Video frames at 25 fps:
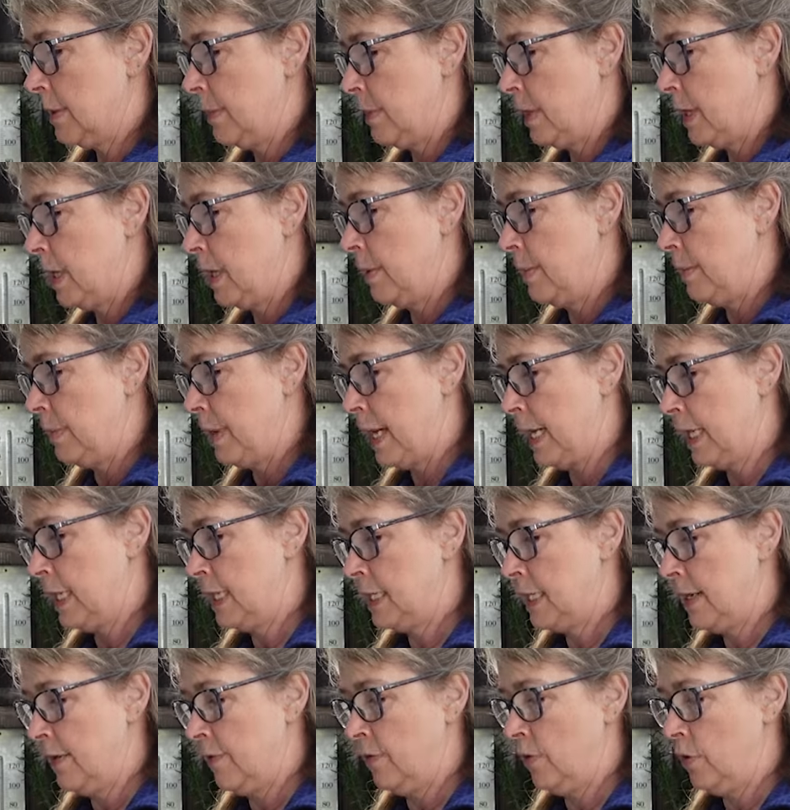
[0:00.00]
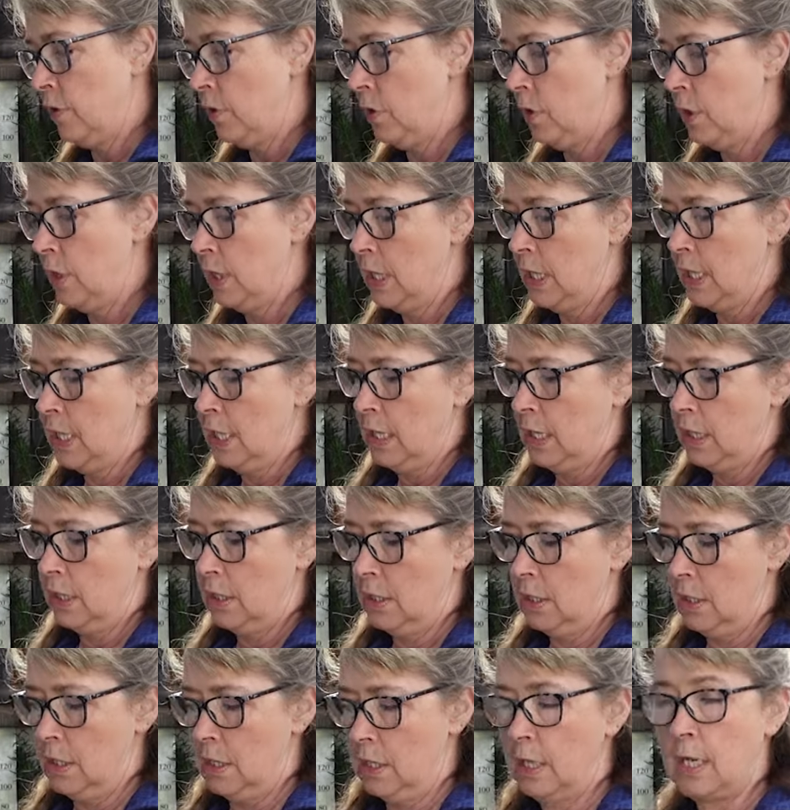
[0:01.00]
I'm cutting back several.
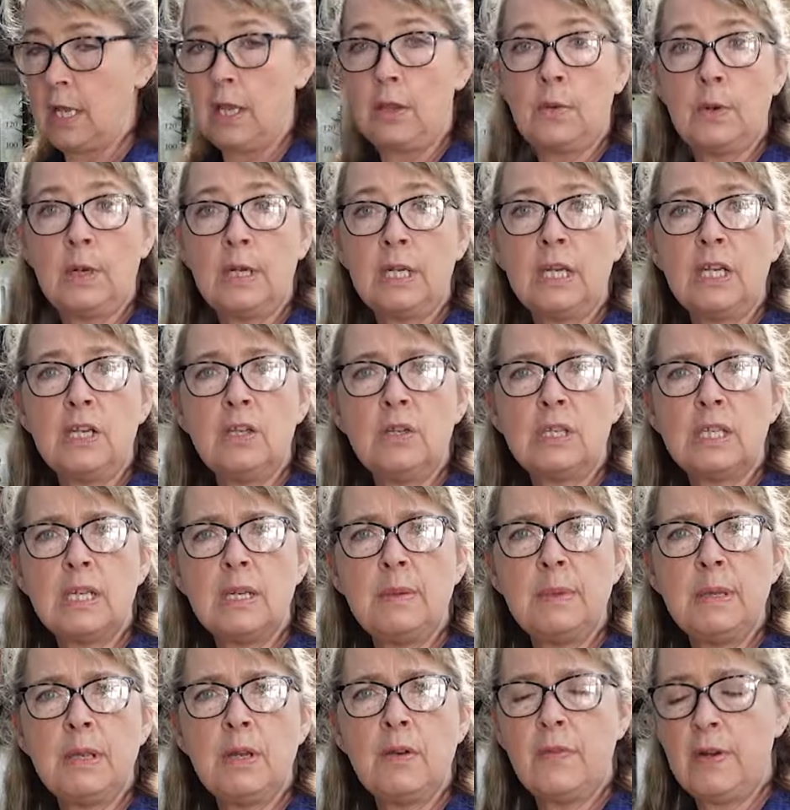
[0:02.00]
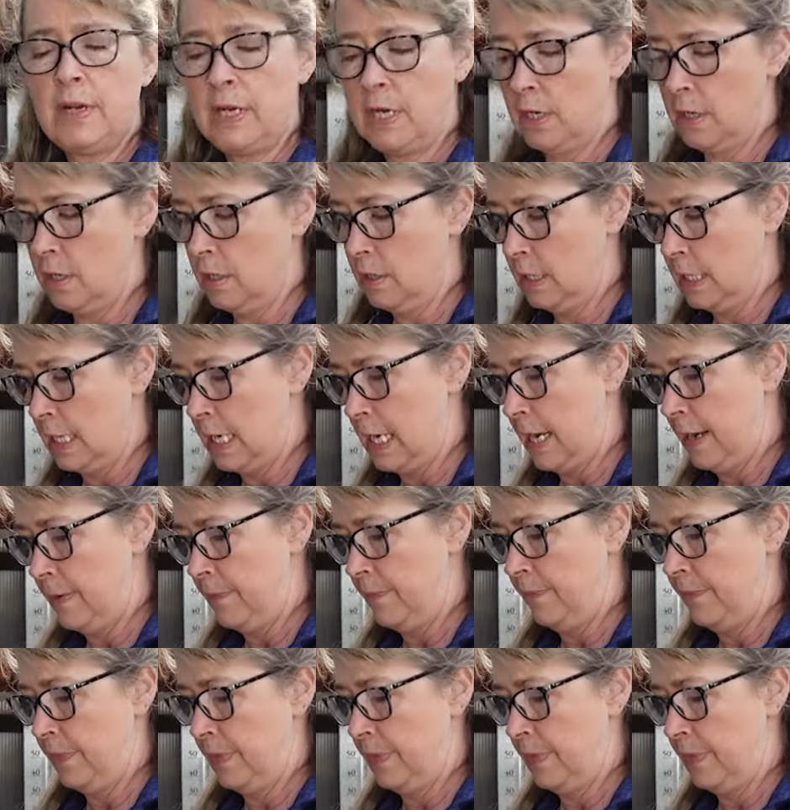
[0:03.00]
Another one. Can you see me over here? Yeah.